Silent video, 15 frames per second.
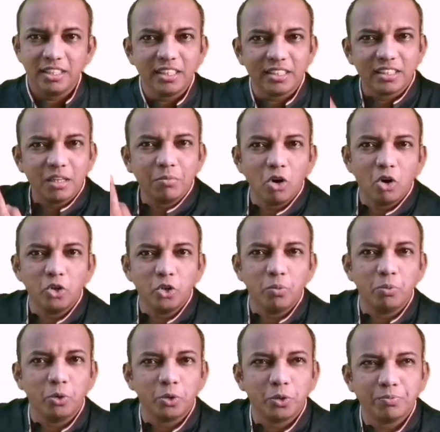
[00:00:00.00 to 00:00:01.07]
Here is the sum
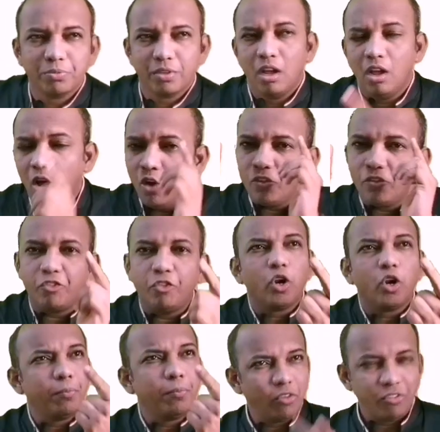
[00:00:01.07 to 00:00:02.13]
on your board.
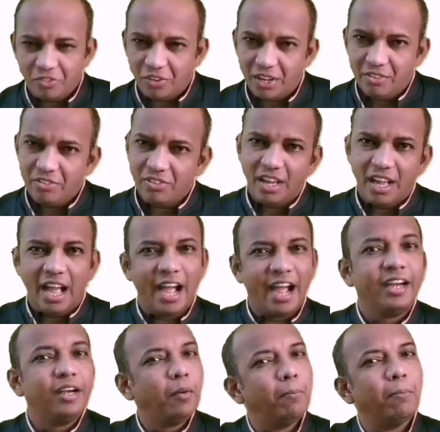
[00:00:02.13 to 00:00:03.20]
4 upon 5
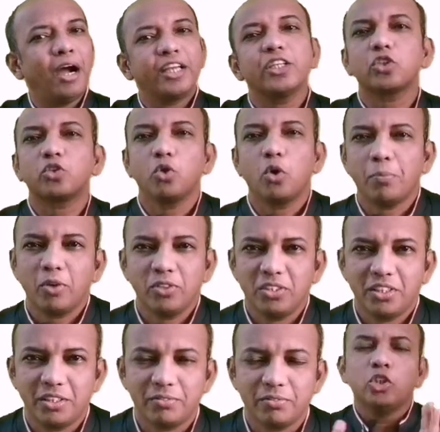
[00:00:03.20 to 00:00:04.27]
and minus 2
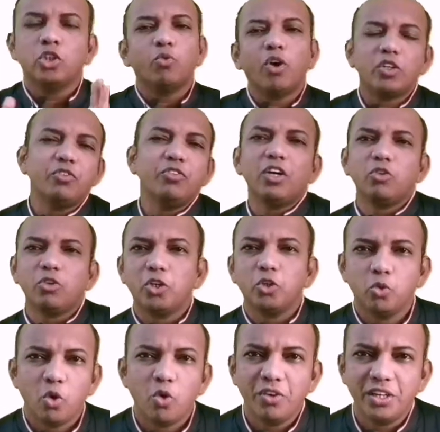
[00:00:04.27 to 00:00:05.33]
upon 3. So what we are
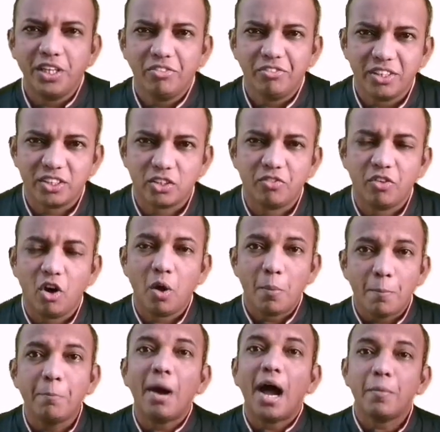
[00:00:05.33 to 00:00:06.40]
going to do over here, first
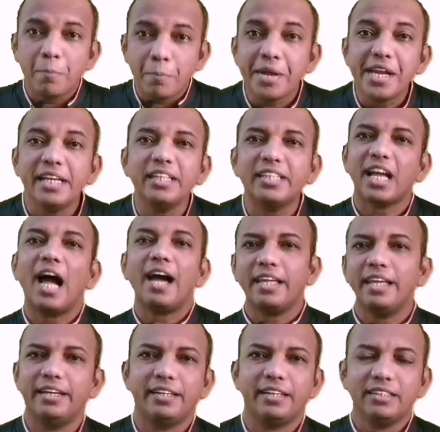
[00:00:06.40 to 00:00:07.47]
of all, my main
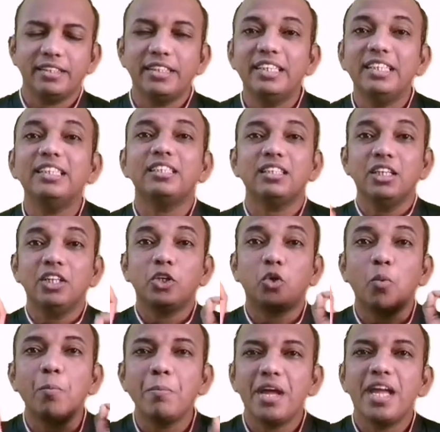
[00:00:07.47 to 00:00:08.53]
target is
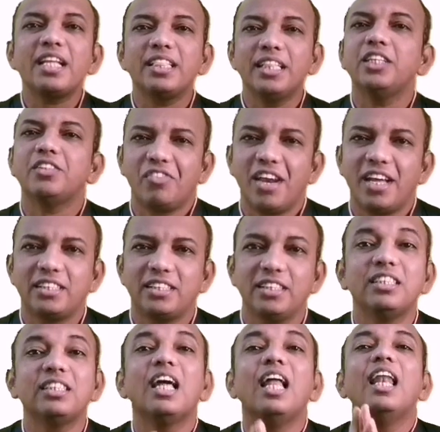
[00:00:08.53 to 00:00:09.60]
to make these
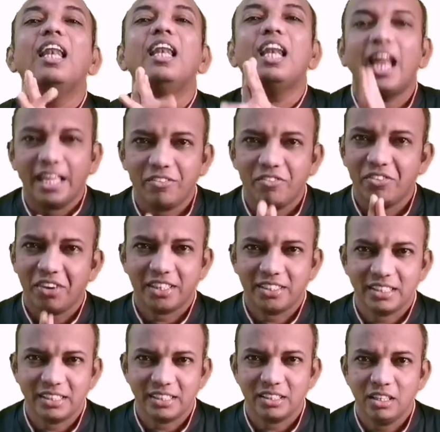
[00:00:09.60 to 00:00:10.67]
fractions like
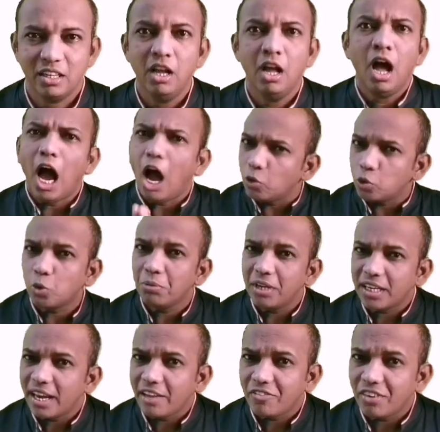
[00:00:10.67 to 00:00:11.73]
fractions. How
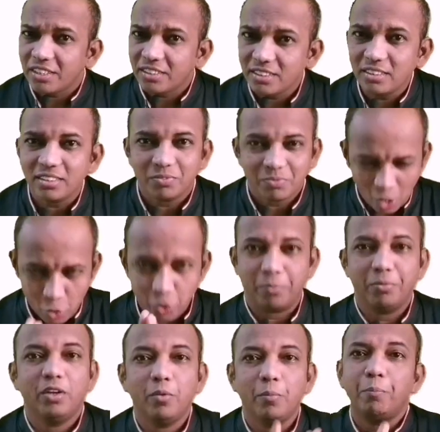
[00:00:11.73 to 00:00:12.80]
to make like fractions?
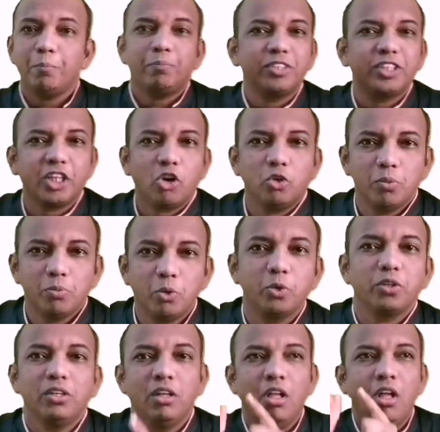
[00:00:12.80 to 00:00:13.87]
Okay, check out
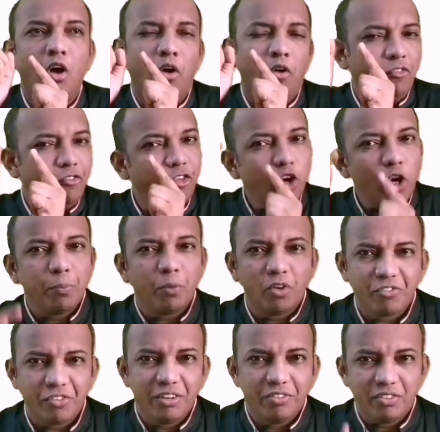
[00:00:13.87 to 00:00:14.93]
the board.
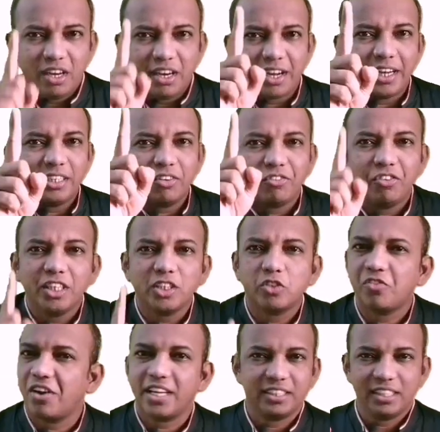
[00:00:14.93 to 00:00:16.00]
4 upon 5, write the
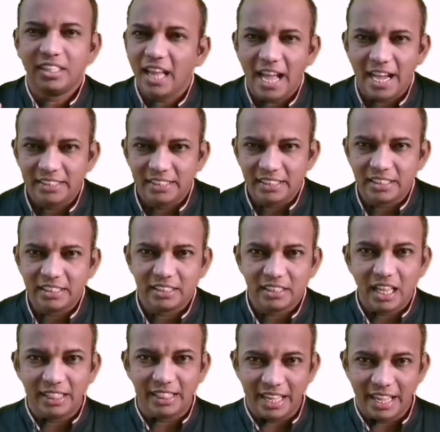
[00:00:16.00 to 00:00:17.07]
first fraction as
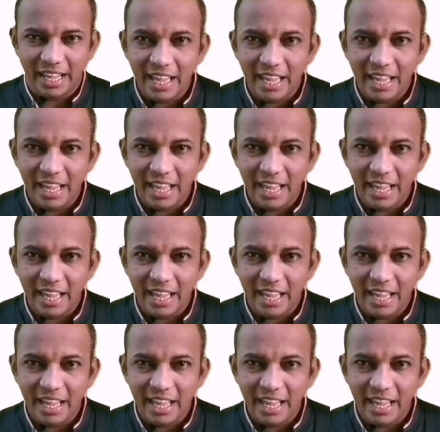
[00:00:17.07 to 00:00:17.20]
it is.